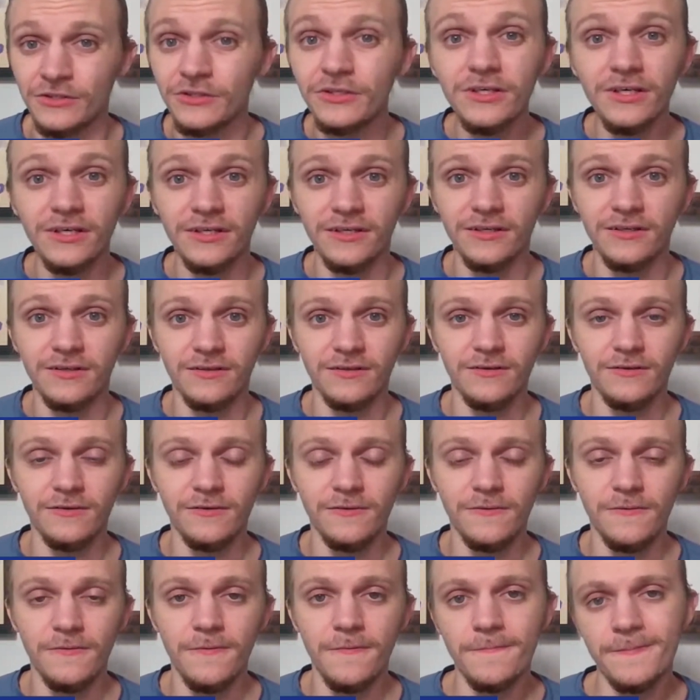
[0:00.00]
good.
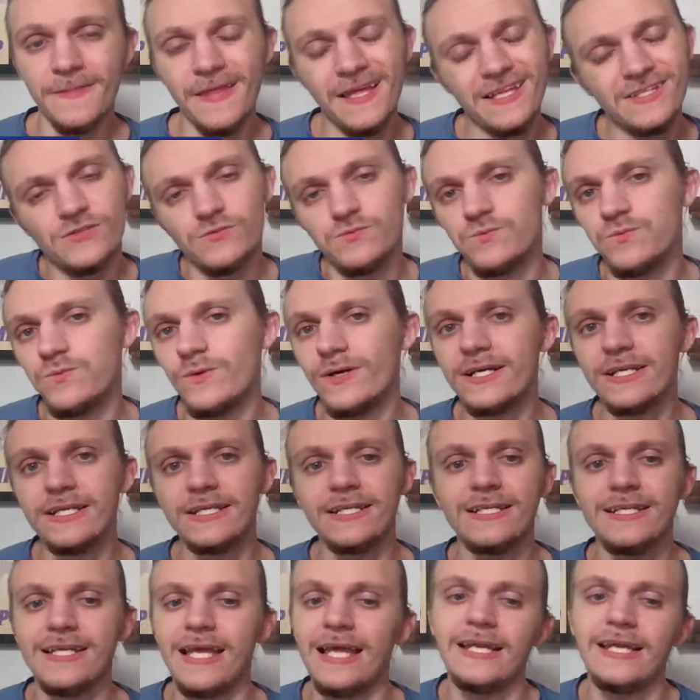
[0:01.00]
That's what it is.